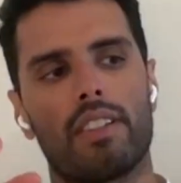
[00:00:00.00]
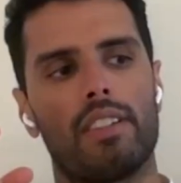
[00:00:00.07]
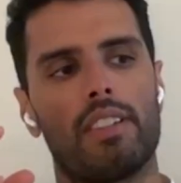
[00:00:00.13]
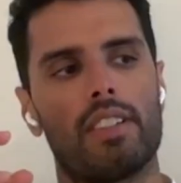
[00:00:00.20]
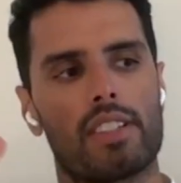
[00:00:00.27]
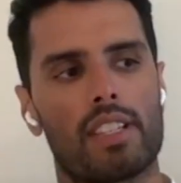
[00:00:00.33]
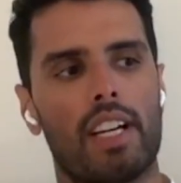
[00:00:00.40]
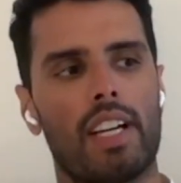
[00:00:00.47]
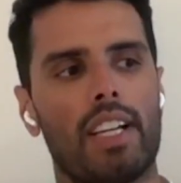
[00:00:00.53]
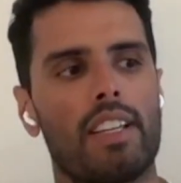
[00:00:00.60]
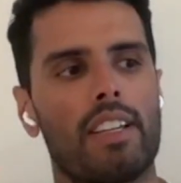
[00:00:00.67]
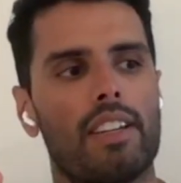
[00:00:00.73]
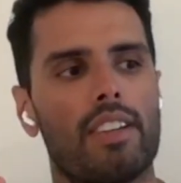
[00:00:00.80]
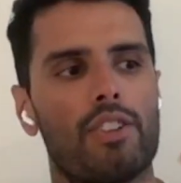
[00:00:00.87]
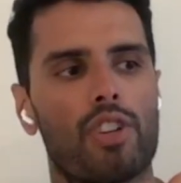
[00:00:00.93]

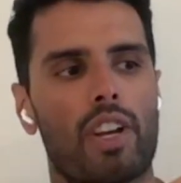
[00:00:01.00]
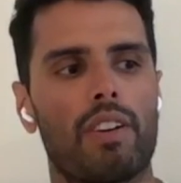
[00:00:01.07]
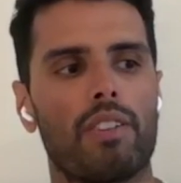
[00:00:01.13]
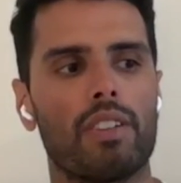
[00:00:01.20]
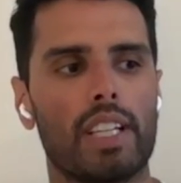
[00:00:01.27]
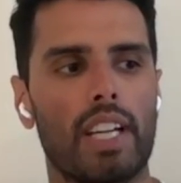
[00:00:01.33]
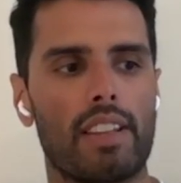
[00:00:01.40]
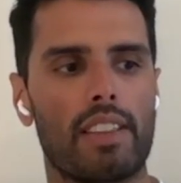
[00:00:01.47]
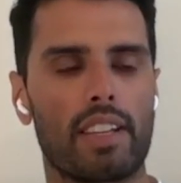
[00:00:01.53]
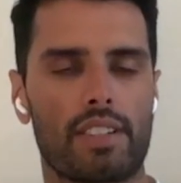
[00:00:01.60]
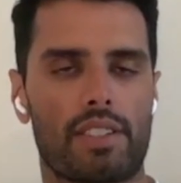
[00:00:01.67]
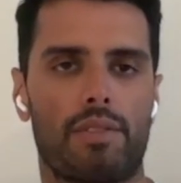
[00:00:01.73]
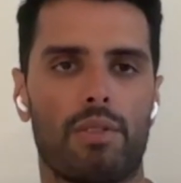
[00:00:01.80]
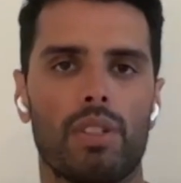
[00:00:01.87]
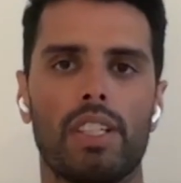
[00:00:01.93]
Design generally I think
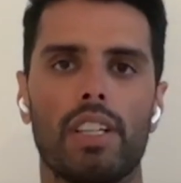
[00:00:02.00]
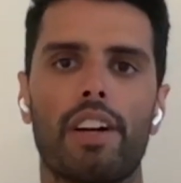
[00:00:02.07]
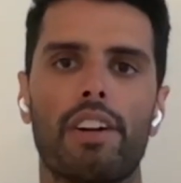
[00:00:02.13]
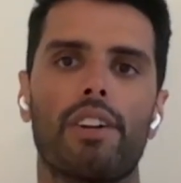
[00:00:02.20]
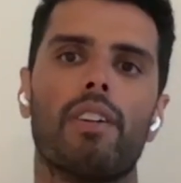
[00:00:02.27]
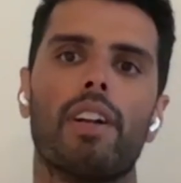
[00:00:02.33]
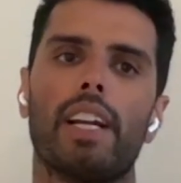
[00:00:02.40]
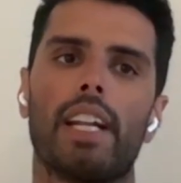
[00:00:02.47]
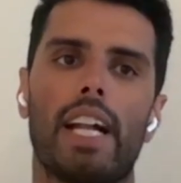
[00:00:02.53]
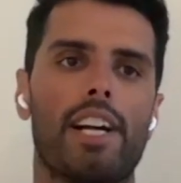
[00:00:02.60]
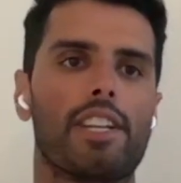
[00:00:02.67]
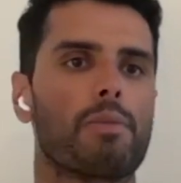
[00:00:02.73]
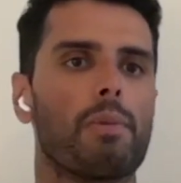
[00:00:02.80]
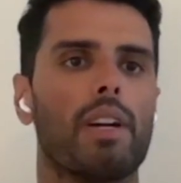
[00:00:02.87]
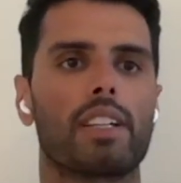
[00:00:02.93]
is a really underrated
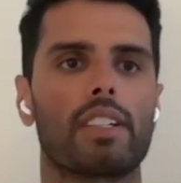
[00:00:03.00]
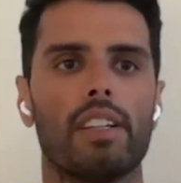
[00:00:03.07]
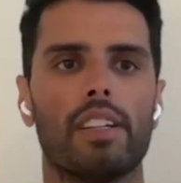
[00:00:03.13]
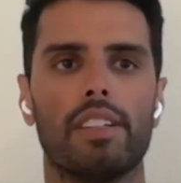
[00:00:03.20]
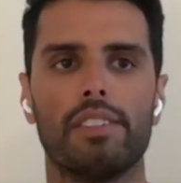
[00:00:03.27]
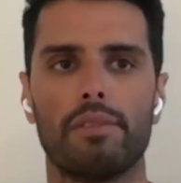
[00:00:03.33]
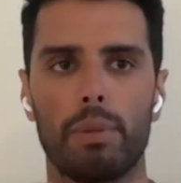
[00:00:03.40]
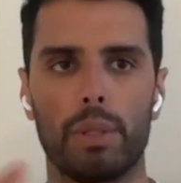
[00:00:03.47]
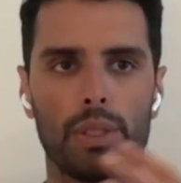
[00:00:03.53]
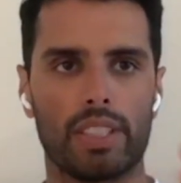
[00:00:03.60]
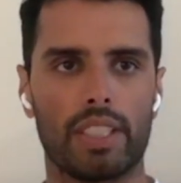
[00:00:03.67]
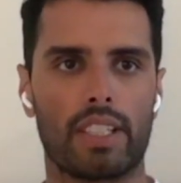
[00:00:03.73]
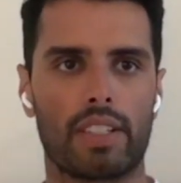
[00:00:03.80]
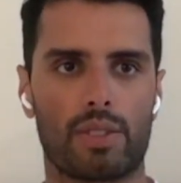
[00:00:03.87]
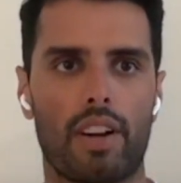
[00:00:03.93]
aspect of
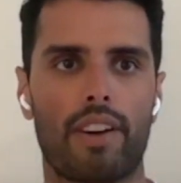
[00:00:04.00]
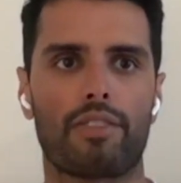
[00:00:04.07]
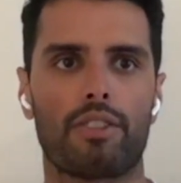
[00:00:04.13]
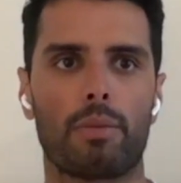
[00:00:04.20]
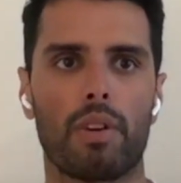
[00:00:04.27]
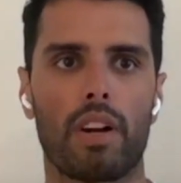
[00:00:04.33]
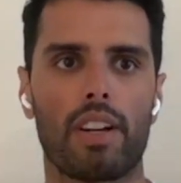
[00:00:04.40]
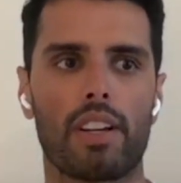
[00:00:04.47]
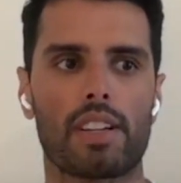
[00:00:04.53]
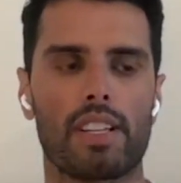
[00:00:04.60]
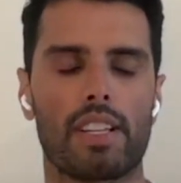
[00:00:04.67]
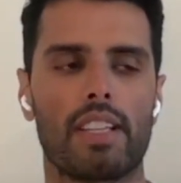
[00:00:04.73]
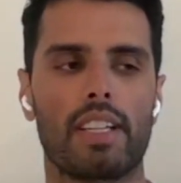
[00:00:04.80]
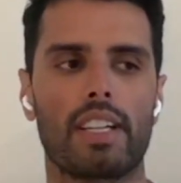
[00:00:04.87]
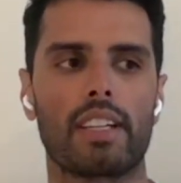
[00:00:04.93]
building software products. I
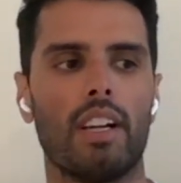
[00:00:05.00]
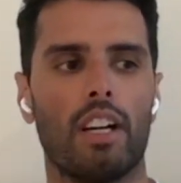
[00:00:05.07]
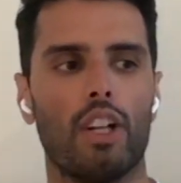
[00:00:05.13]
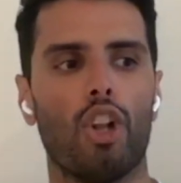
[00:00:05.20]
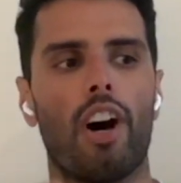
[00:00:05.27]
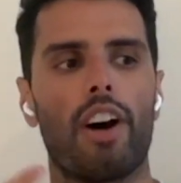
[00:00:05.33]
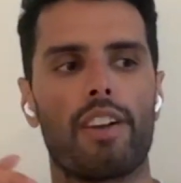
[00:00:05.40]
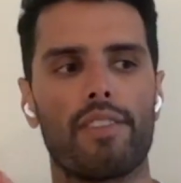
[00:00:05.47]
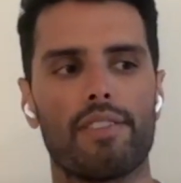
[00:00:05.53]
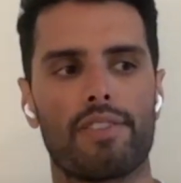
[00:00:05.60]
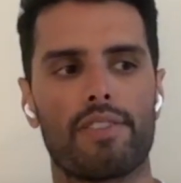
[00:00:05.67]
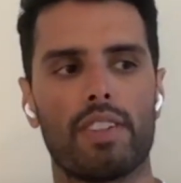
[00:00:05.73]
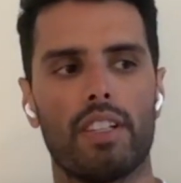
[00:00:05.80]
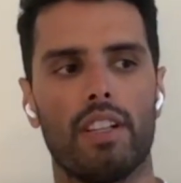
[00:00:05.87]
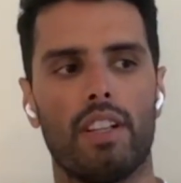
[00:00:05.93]
think a lot
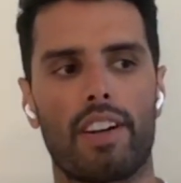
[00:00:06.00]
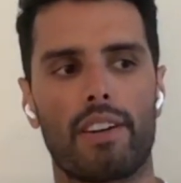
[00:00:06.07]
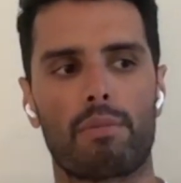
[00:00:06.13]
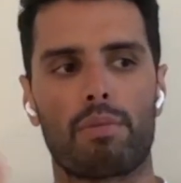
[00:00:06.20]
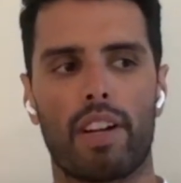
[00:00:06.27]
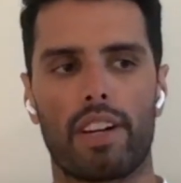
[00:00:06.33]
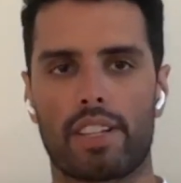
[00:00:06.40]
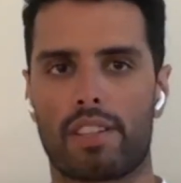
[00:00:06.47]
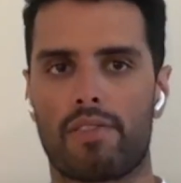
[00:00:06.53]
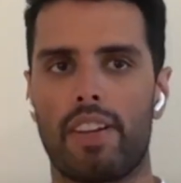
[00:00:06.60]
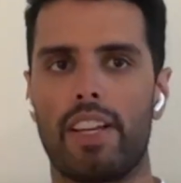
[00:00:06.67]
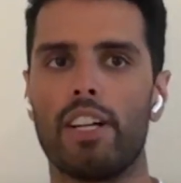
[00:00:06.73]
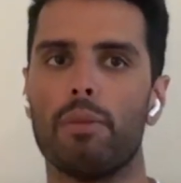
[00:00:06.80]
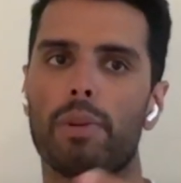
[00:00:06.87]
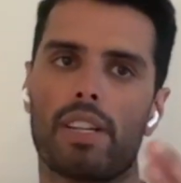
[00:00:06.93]
of products
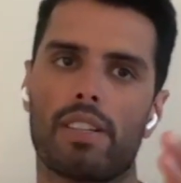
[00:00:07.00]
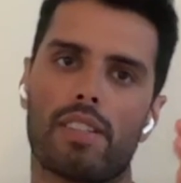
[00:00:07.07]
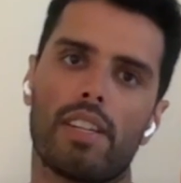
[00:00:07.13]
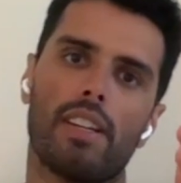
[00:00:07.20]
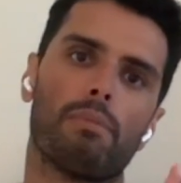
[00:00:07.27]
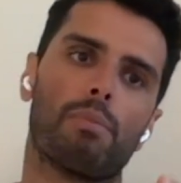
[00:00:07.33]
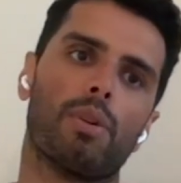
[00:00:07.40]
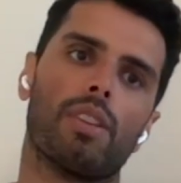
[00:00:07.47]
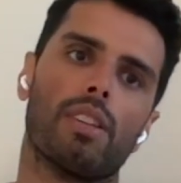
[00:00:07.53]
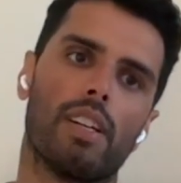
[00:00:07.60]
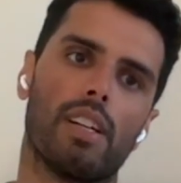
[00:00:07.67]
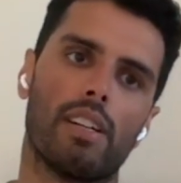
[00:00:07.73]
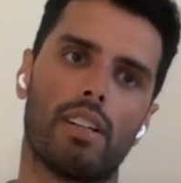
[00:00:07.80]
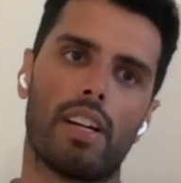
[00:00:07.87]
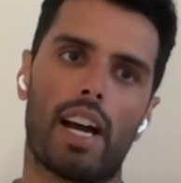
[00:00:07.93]
fail because they didn't put
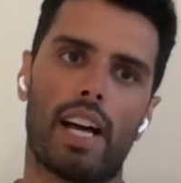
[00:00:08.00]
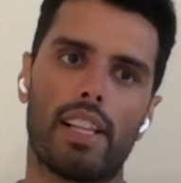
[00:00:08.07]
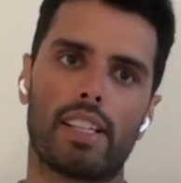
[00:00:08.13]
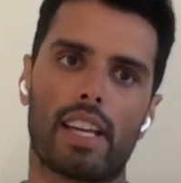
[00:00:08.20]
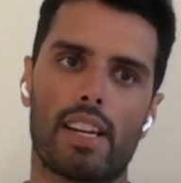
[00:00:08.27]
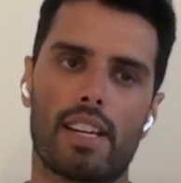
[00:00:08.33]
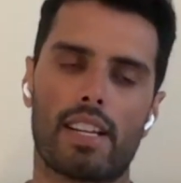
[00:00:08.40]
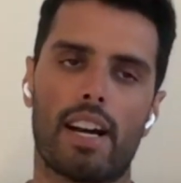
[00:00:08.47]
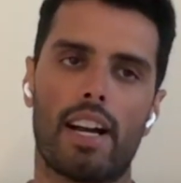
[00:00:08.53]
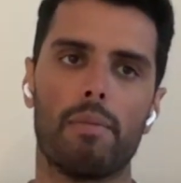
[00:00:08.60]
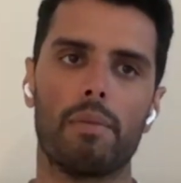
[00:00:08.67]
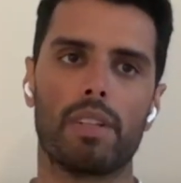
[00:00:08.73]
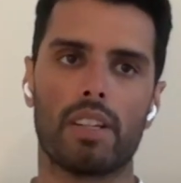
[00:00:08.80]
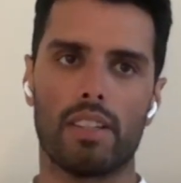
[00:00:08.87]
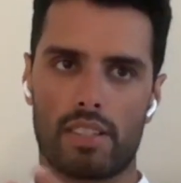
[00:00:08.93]
the allocated time
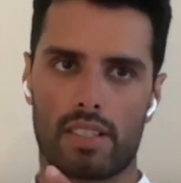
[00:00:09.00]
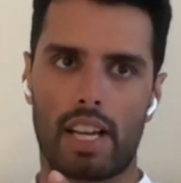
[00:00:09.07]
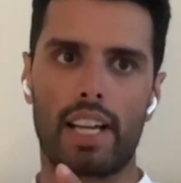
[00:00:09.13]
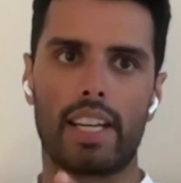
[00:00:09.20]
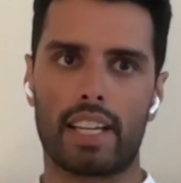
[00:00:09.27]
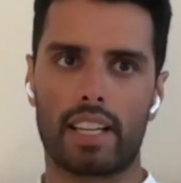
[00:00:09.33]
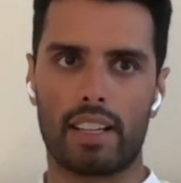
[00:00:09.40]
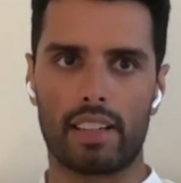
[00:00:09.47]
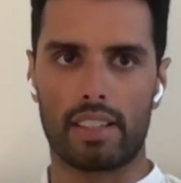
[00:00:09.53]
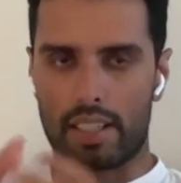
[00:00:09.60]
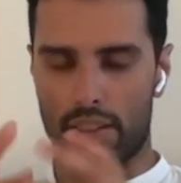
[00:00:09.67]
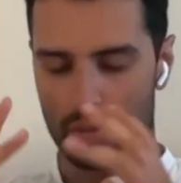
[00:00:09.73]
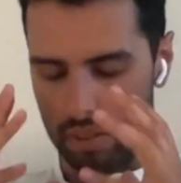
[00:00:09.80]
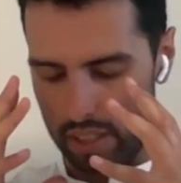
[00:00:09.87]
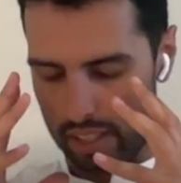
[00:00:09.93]
into designing it and
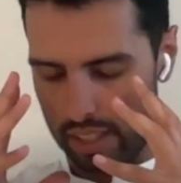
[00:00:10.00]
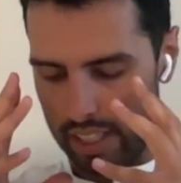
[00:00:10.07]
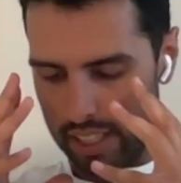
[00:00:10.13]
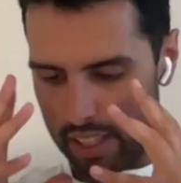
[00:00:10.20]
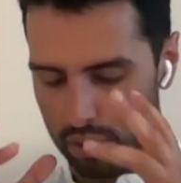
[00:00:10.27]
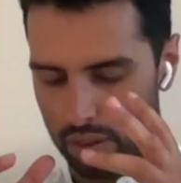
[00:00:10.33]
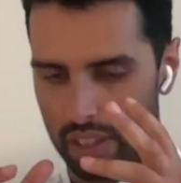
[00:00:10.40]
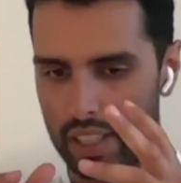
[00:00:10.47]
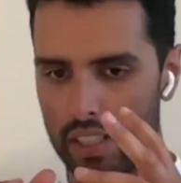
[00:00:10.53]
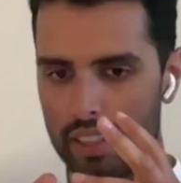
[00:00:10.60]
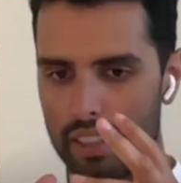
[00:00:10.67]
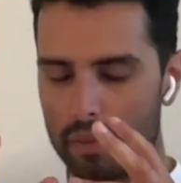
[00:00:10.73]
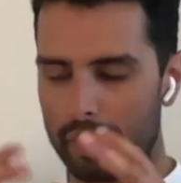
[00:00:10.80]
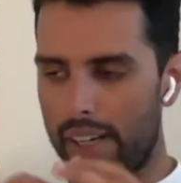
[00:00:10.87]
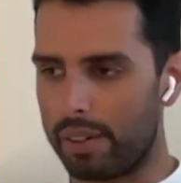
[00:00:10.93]
like really thinking critically
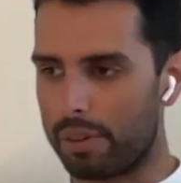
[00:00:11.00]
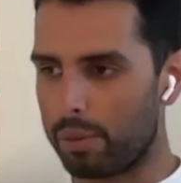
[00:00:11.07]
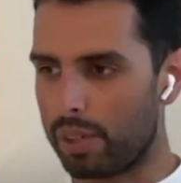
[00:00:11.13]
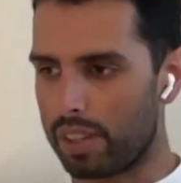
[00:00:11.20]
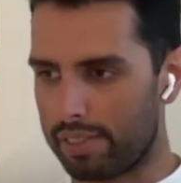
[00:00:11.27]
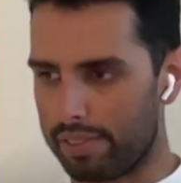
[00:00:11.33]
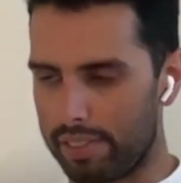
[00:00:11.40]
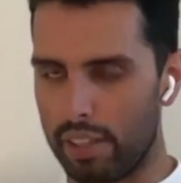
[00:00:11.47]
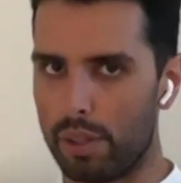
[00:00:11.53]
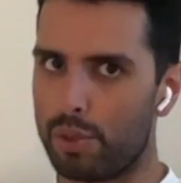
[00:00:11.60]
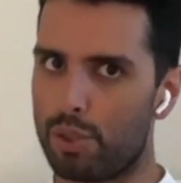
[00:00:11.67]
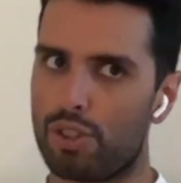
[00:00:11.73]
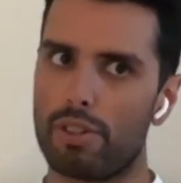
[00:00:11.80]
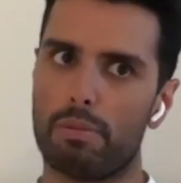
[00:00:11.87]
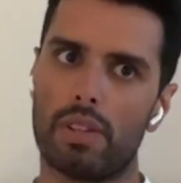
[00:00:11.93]
about what the
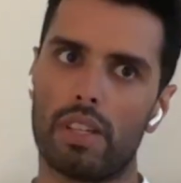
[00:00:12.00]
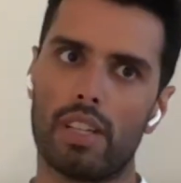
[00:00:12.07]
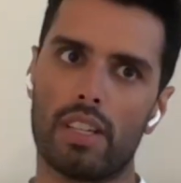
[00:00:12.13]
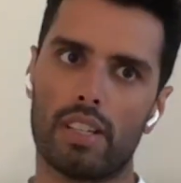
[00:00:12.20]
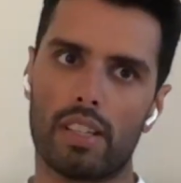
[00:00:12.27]
flows should be.